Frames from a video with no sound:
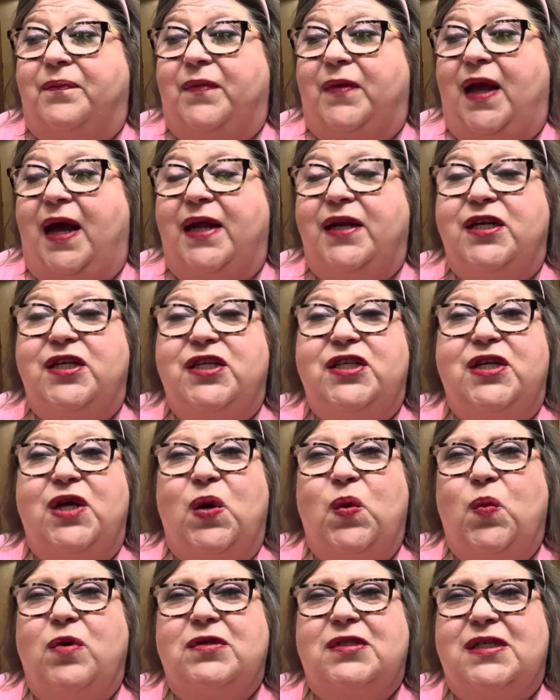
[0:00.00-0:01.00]
I just
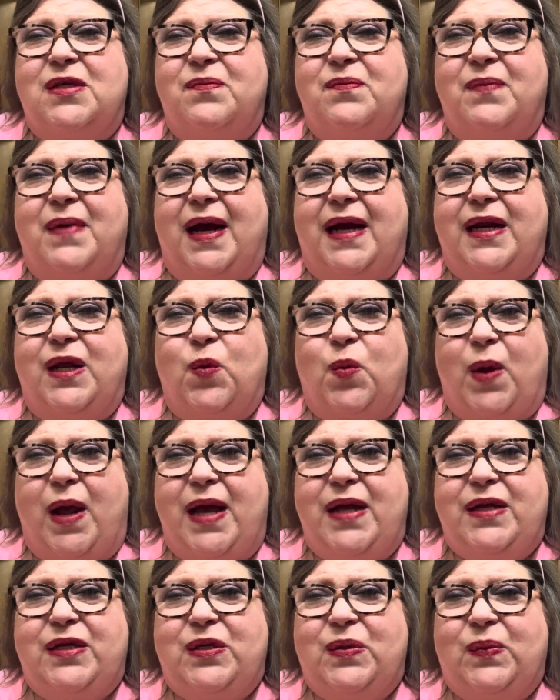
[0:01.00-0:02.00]
don't want somebody
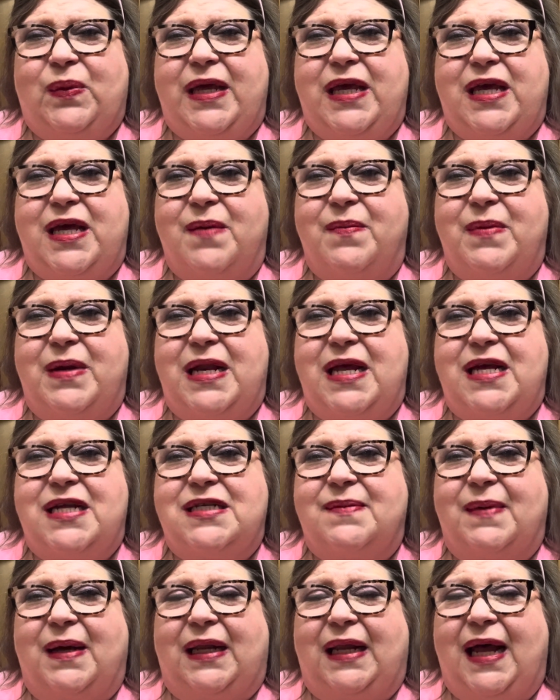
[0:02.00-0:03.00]
randomly coming
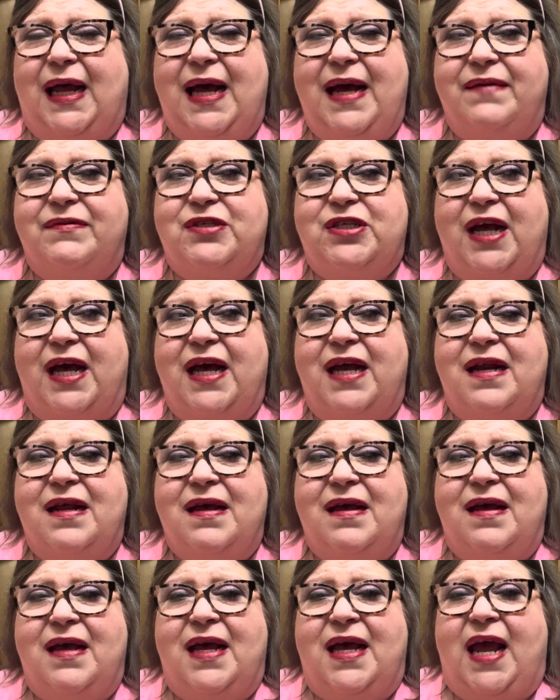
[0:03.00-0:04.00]
into my live chat
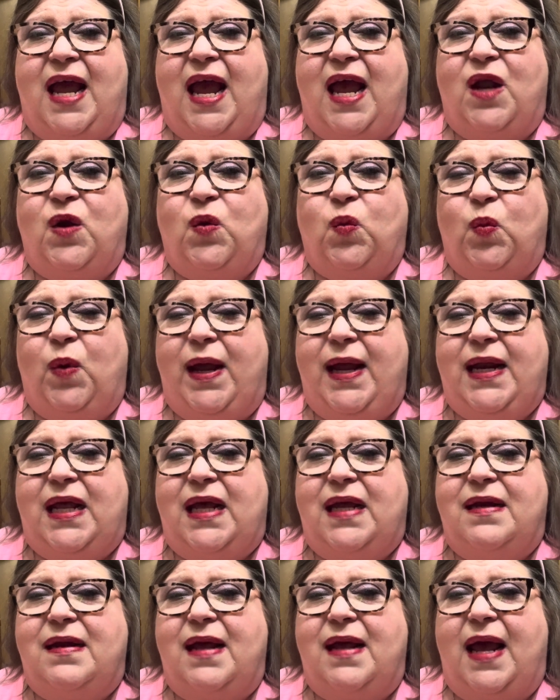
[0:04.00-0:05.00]
and
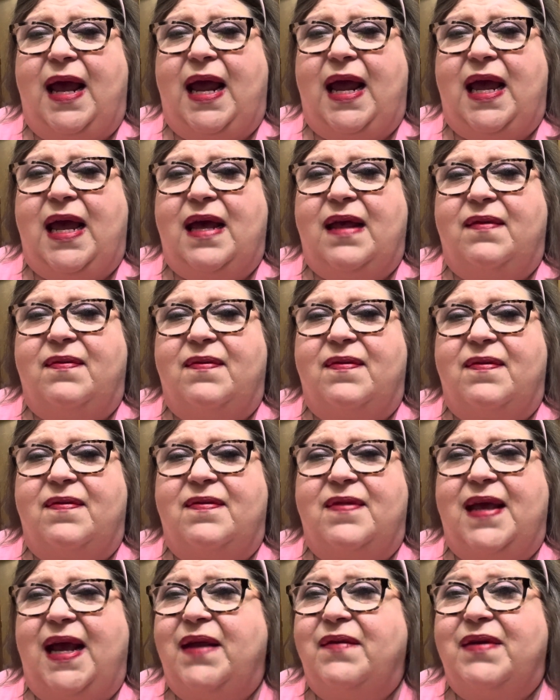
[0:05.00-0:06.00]
winning, and
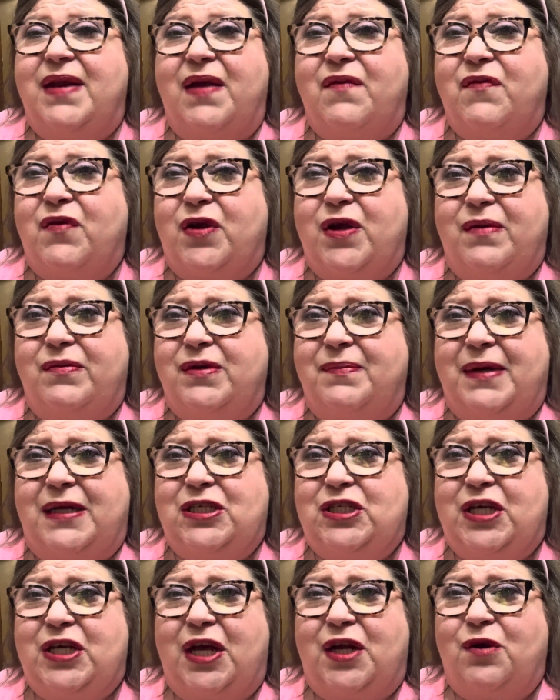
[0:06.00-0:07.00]
they never come to my
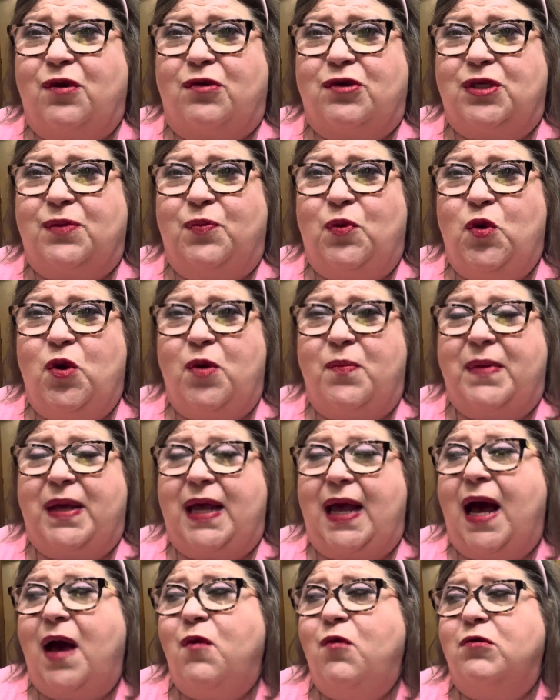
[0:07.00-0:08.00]
channel or support
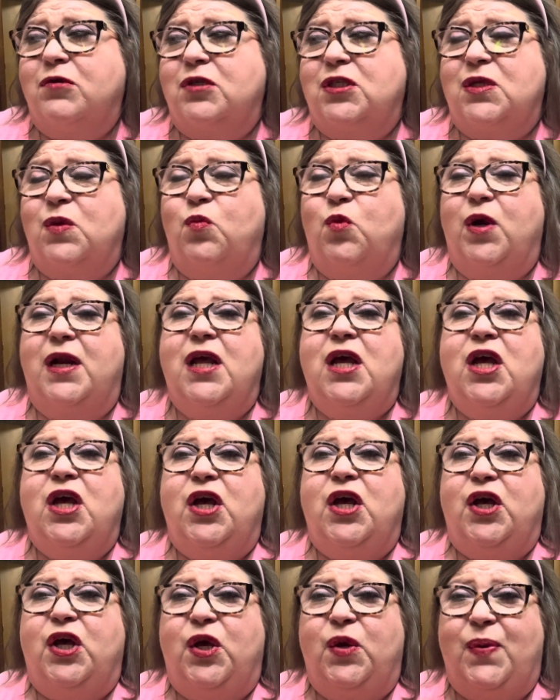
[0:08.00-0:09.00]
me. I want someone
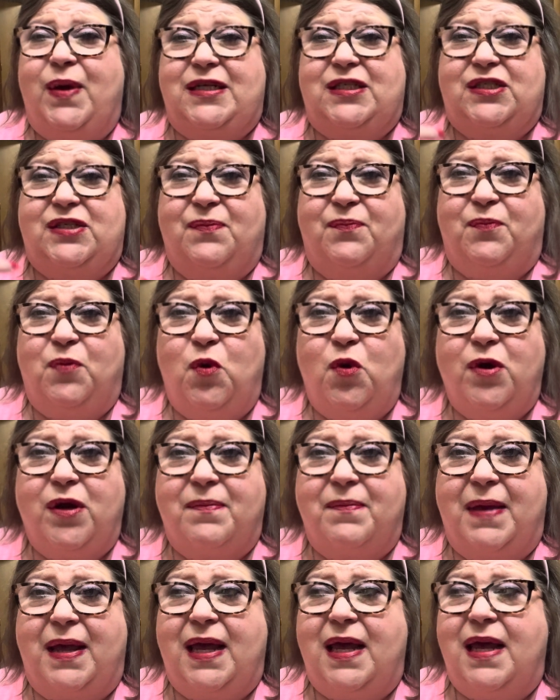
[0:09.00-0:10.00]
who has
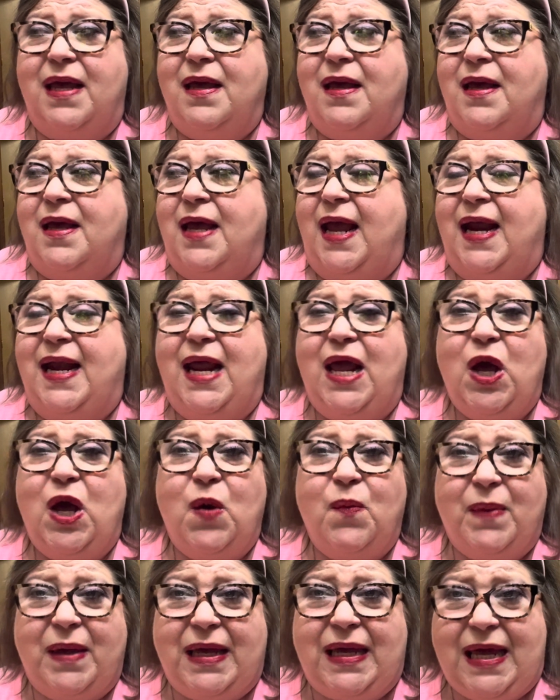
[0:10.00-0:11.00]
supported me and
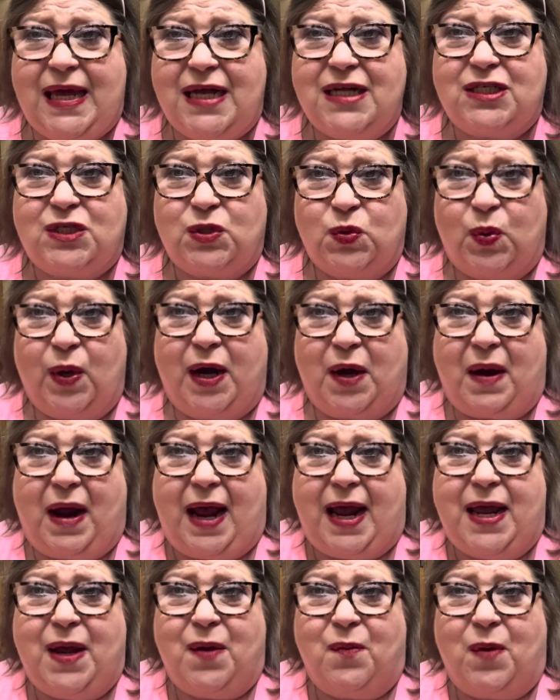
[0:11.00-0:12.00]
helped me get to where
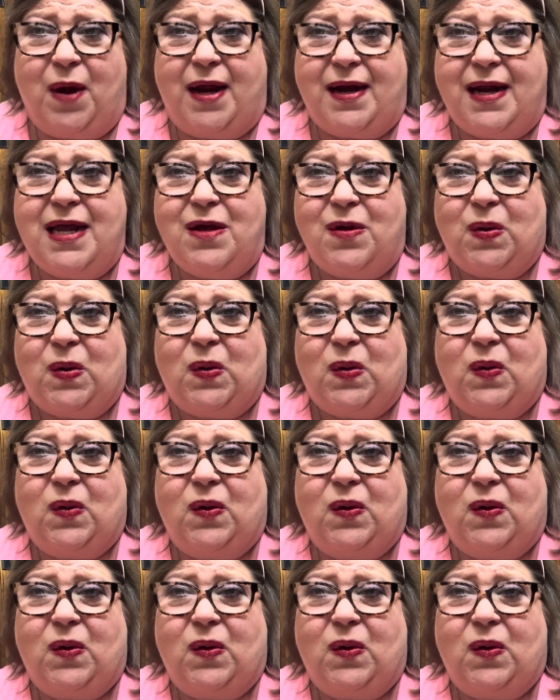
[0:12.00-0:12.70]
I am right now.